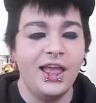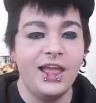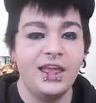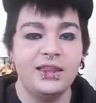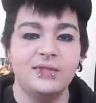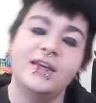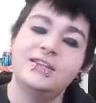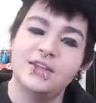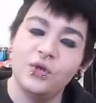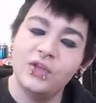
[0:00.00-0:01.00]
and
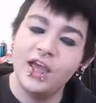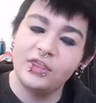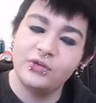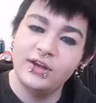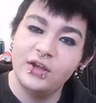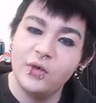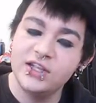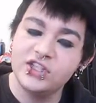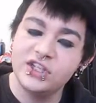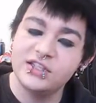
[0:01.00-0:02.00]
that's only got 3
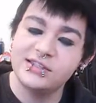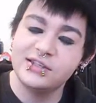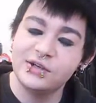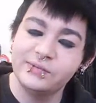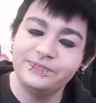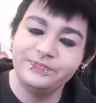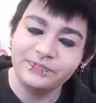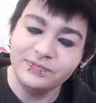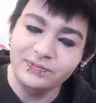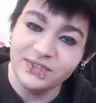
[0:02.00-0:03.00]
questions, so
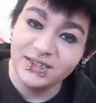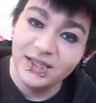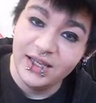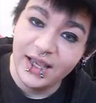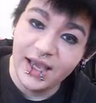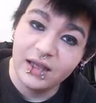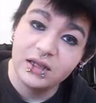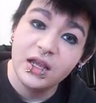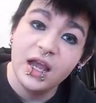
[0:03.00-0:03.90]
yeah.